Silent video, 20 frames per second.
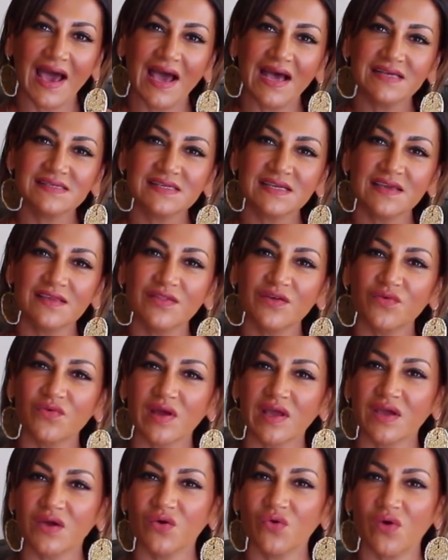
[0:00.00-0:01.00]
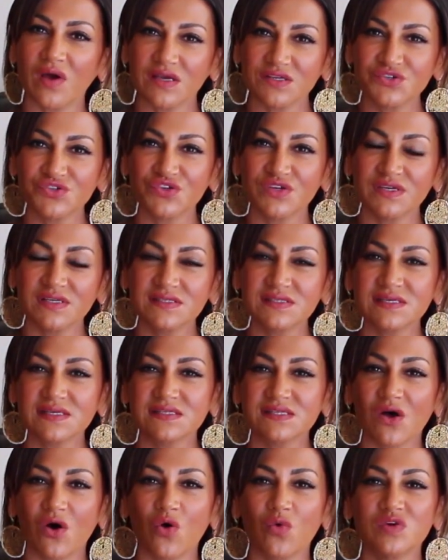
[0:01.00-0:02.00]
Asking the right questions
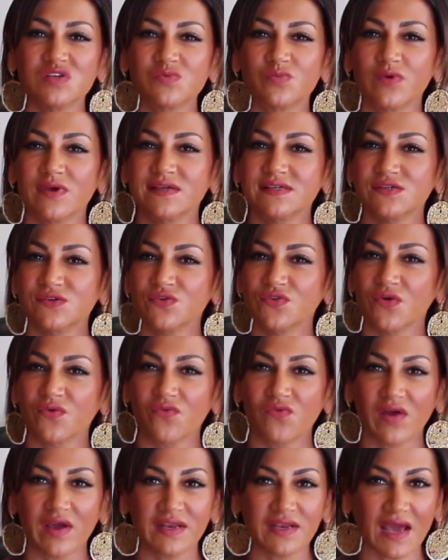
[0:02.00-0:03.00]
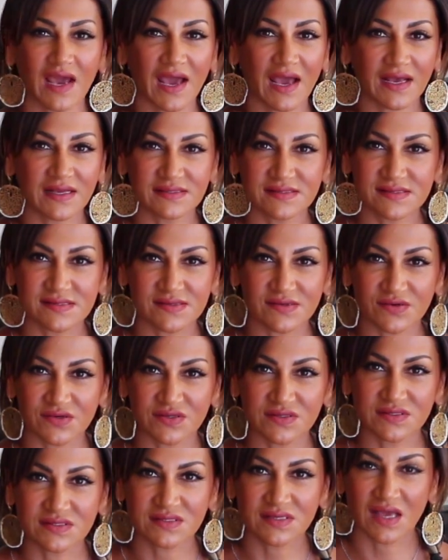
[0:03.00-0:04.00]
always brings you the right
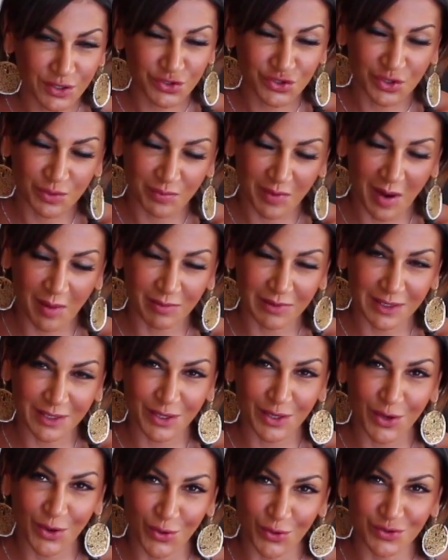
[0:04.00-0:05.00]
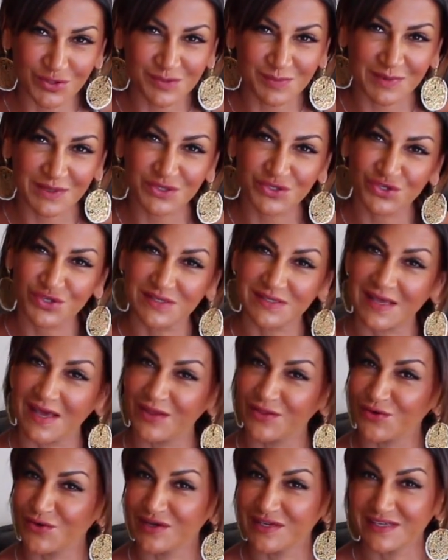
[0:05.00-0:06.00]
answers. She probably knows, but she's
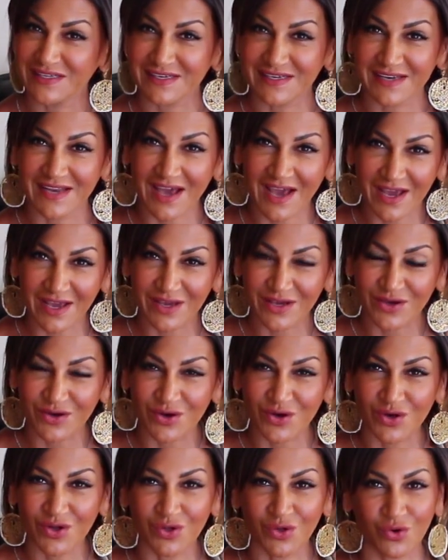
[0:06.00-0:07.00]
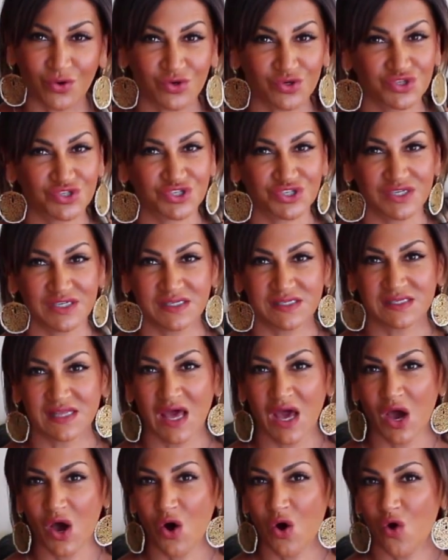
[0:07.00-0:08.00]
either in denial or she's
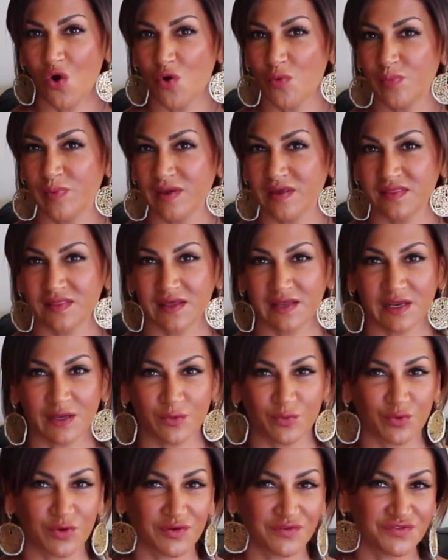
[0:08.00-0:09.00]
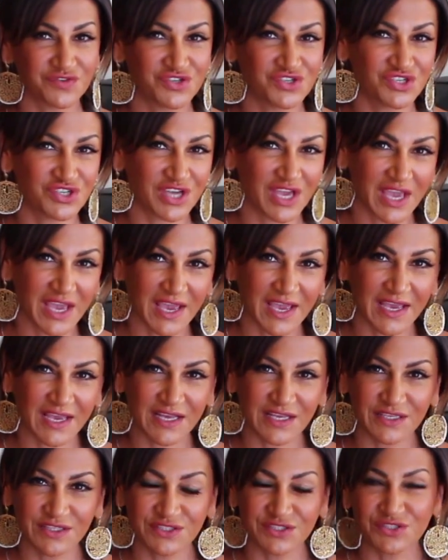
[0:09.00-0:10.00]
hoping that it would have
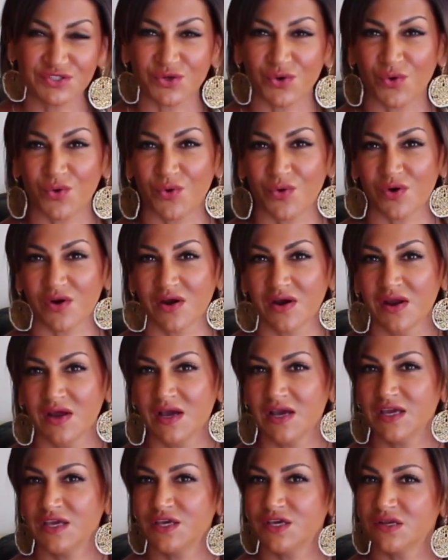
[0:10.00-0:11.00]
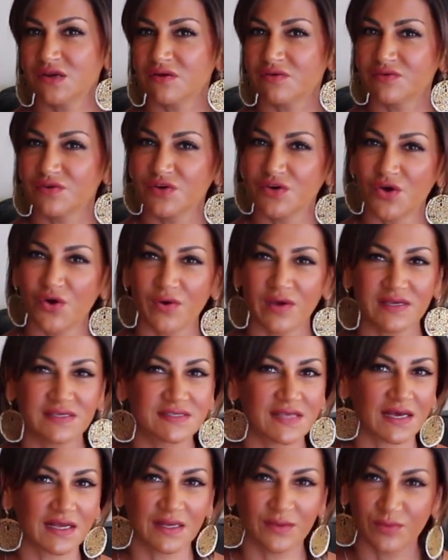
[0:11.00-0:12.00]
changed, or you don't know
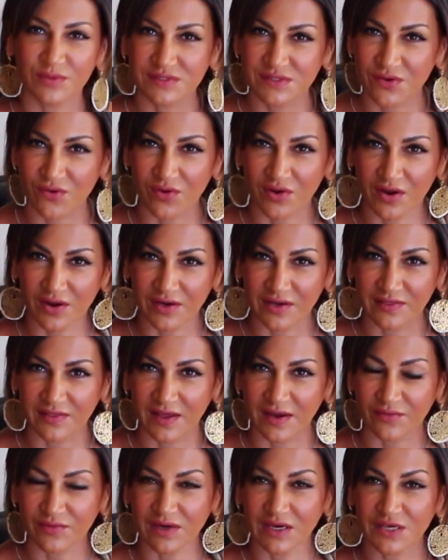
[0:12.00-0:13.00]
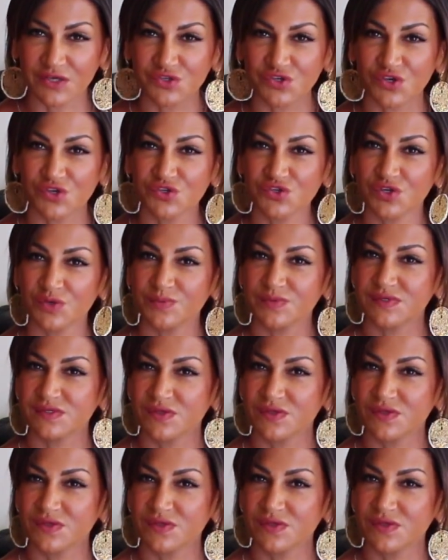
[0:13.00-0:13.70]
exactly what's going on in that relationship.